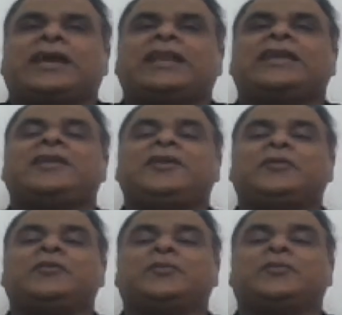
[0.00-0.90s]

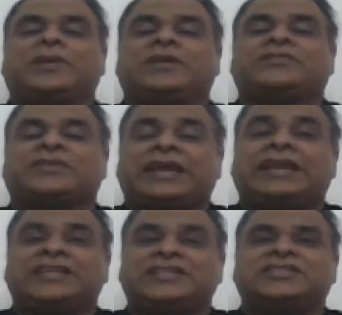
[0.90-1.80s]
NLU plus
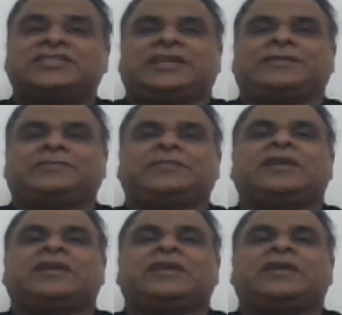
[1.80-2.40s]
NLG.